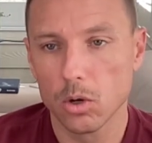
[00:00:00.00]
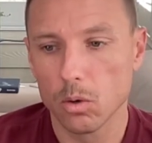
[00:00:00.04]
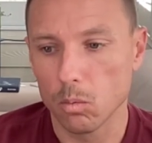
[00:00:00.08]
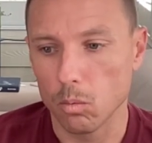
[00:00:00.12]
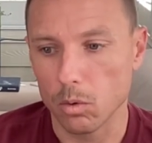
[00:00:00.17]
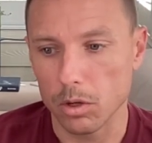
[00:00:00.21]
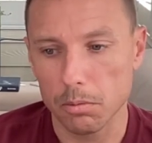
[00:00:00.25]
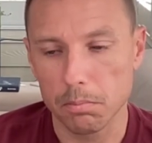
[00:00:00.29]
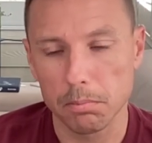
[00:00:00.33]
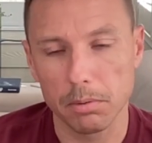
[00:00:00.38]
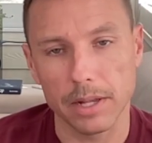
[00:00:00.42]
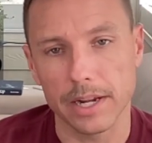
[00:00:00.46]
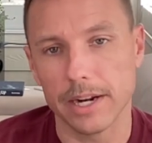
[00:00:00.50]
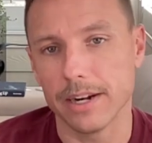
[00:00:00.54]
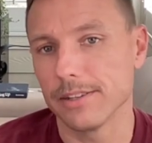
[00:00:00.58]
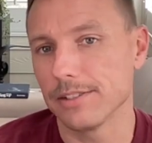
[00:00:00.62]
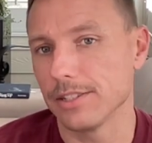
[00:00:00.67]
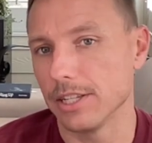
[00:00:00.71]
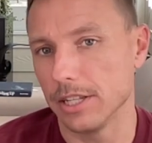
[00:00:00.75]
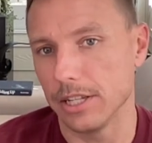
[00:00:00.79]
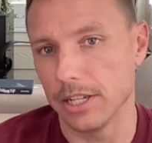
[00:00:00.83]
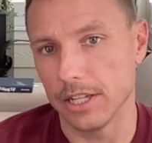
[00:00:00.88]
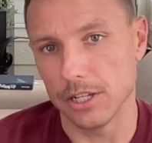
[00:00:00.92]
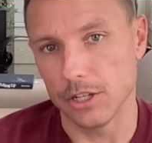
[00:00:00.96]
with players,
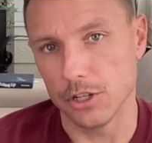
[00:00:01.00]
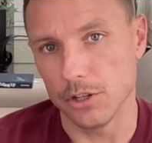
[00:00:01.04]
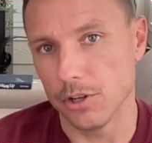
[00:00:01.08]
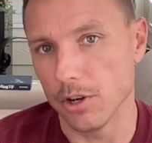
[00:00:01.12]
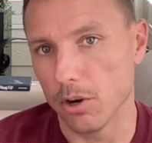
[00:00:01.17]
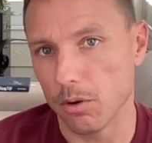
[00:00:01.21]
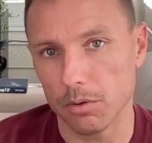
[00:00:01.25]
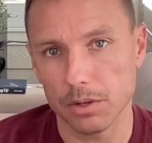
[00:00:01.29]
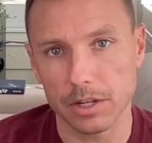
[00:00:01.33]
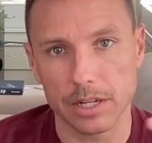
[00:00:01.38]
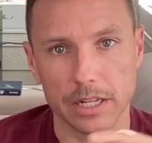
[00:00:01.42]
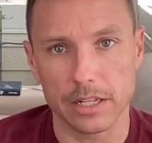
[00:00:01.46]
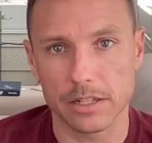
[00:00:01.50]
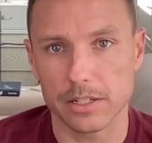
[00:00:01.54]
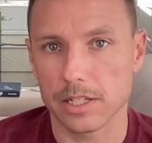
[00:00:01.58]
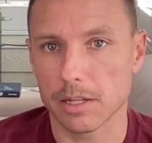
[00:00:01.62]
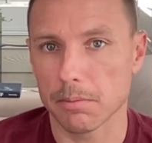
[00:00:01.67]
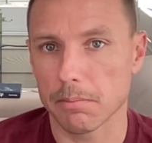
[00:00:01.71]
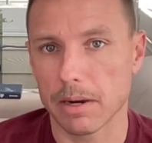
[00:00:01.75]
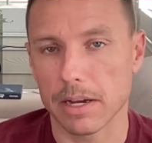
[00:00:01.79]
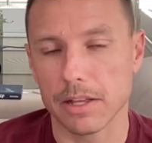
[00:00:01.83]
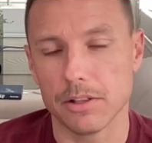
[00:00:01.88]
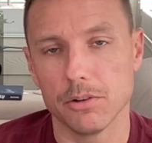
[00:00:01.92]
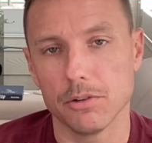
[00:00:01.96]
and then you don't get
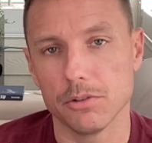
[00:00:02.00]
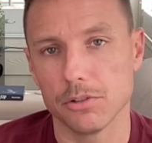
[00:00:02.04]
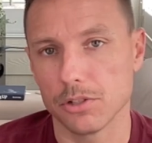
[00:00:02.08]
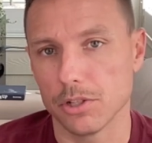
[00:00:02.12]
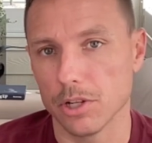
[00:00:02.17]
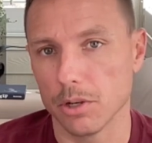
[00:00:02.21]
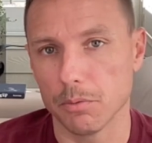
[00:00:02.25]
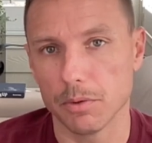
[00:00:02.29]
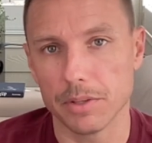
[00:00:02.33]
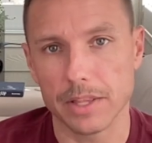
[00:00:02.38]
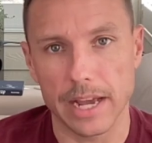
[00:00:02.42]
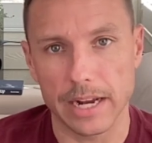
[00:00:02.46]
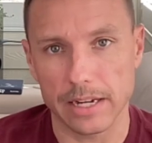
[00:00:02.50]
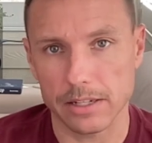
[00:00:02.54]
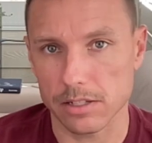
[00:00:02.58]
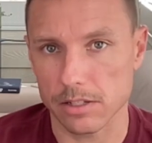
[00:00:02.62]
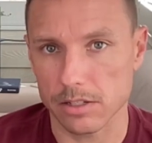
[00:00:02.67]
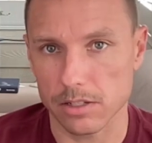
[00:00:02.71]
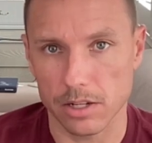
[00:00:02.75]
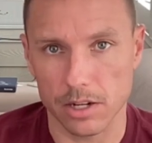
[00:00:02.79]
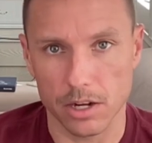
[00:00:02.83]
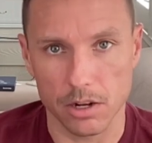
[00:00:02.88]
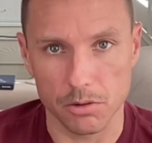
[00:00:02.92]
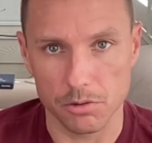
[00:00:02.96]
somebody who's good with
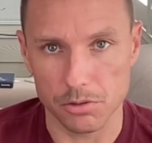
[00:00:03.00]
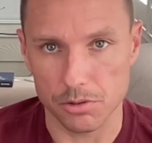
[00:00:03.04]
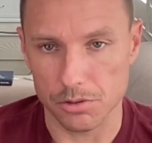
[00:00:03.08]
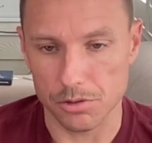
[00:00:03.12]
X's and O's,